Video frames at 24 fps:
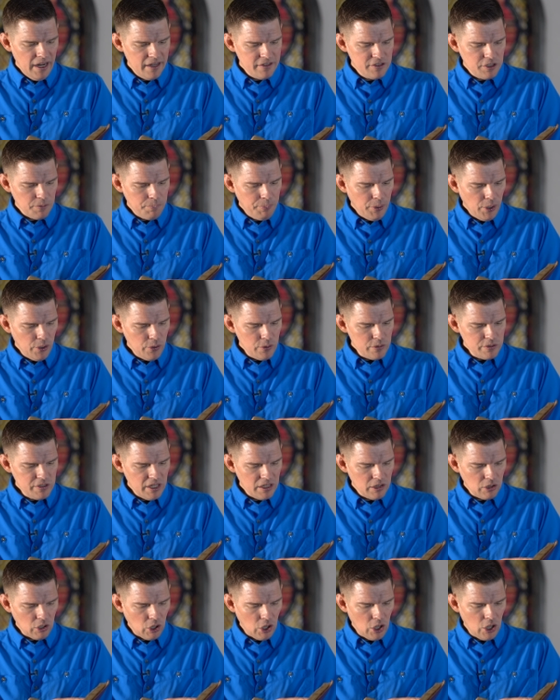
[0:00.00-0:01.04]
is supposed
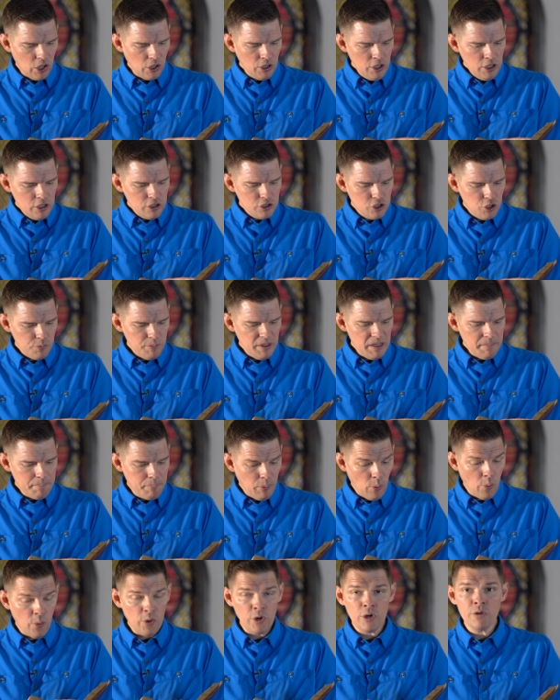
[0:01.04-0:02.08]
in law to be
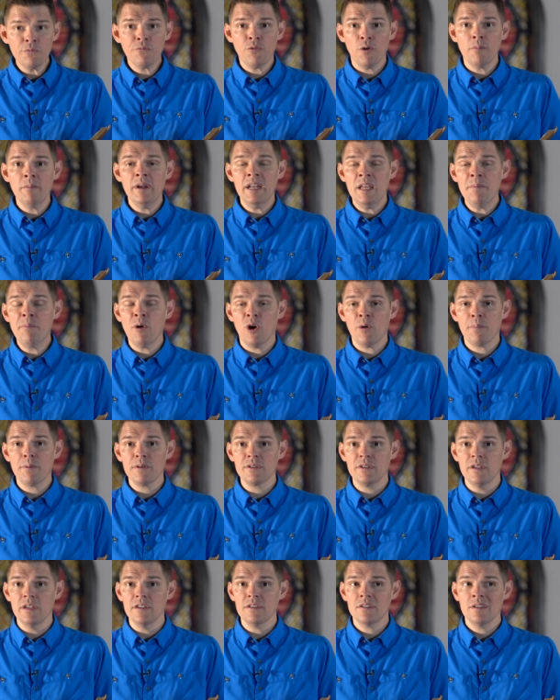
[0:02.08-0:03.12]
born for many
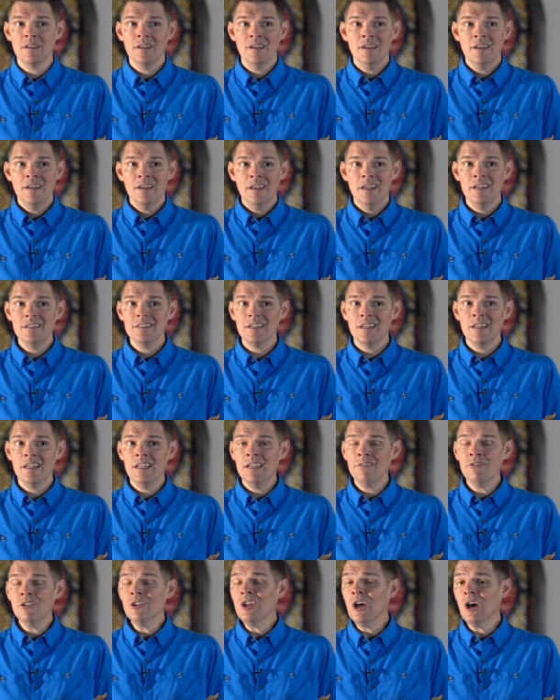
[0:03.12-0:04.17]
purposes. He said,
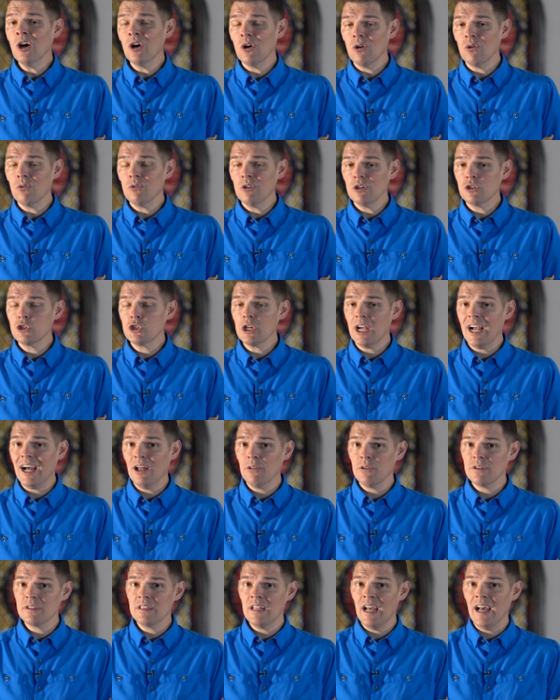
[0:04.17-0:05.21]
even though this
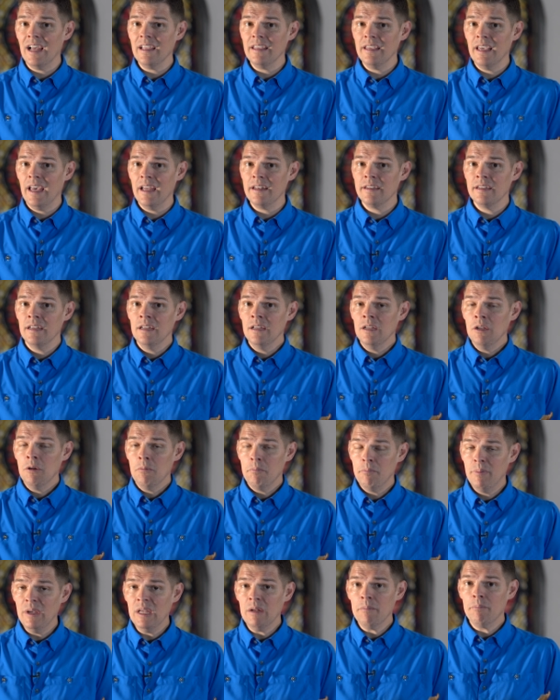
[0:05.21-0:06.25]
child has not yet
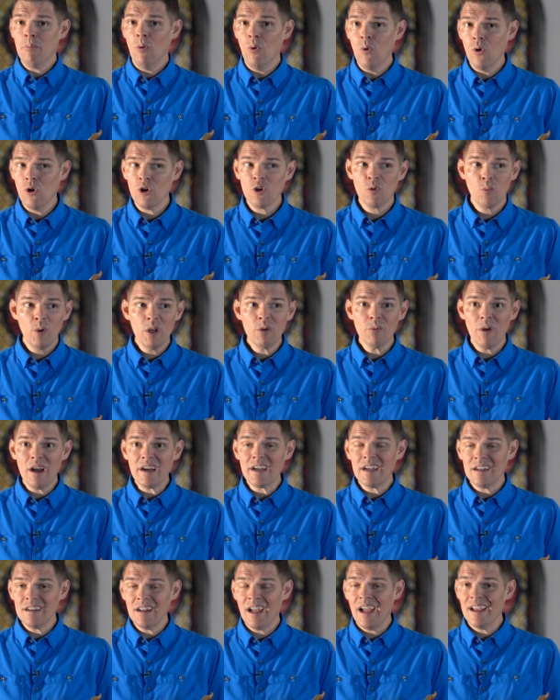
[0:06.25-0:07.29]
been born, we
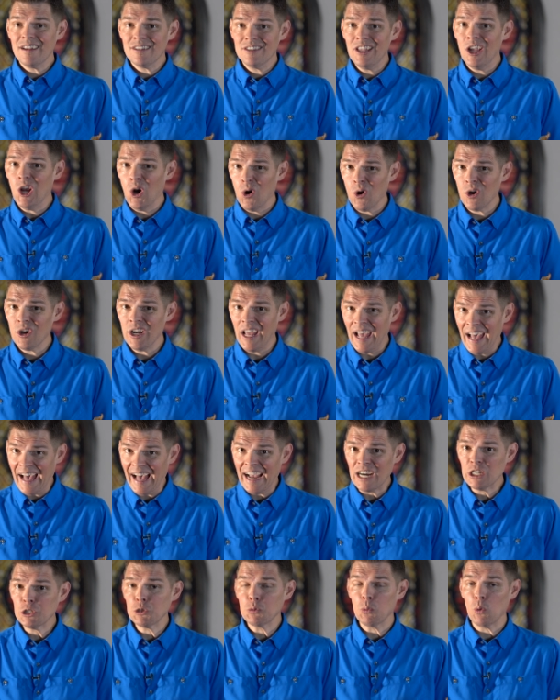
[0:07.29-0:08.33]
recognize they are an
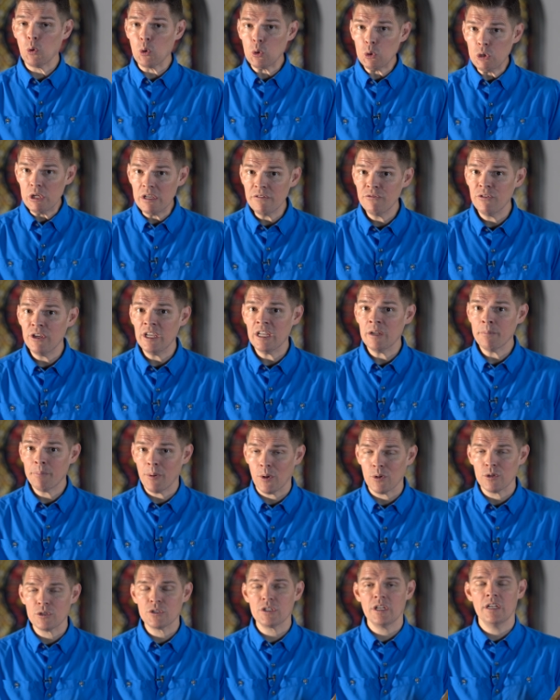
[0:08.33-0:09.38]
actual living
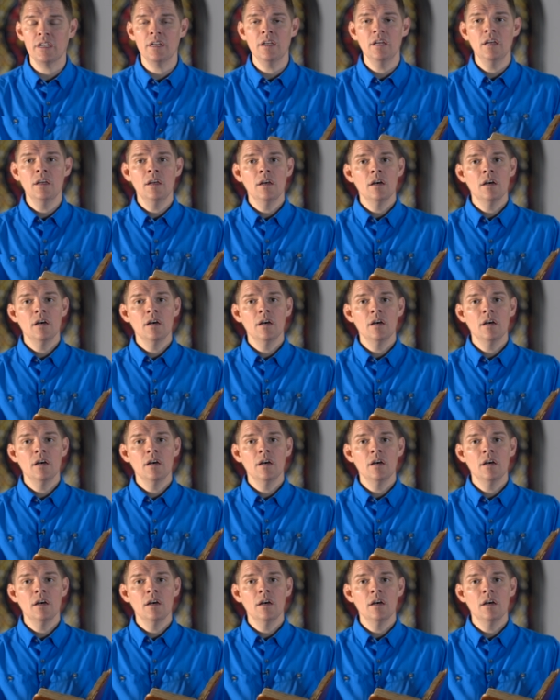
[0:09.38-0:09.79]
person